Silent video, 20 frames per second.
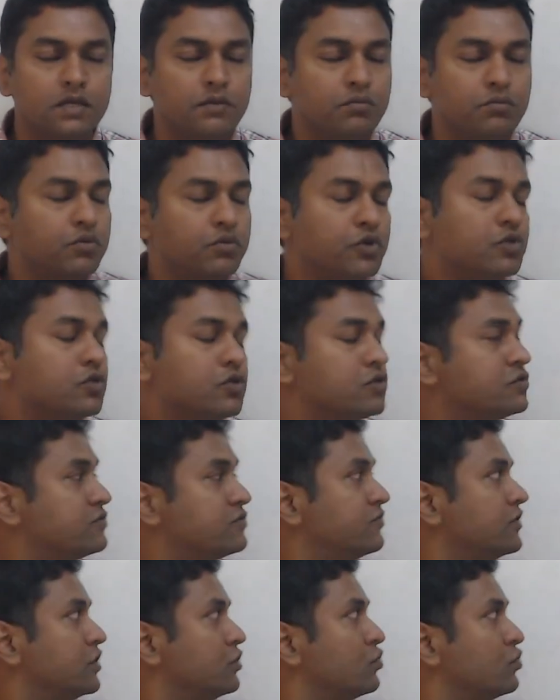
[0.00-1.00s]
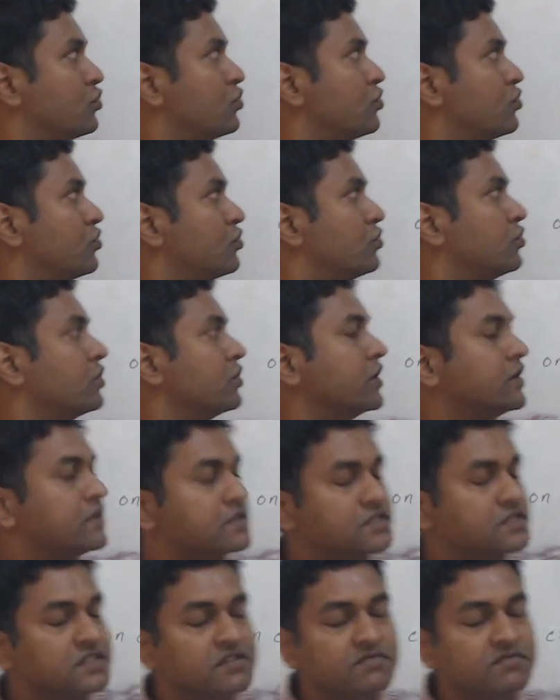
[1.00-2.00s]
because we know it is
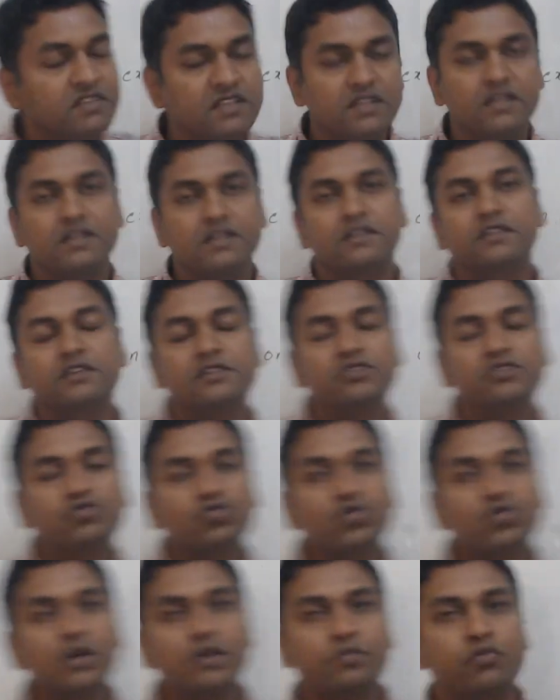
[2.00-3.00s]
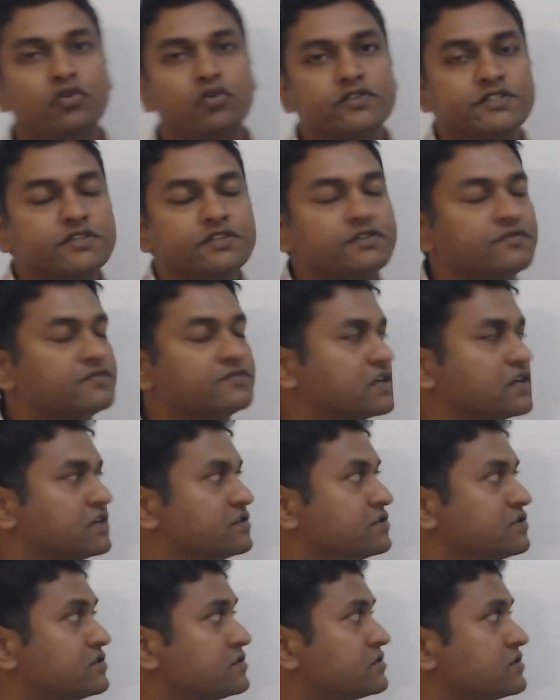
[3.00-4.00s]
given that these two are positive charges.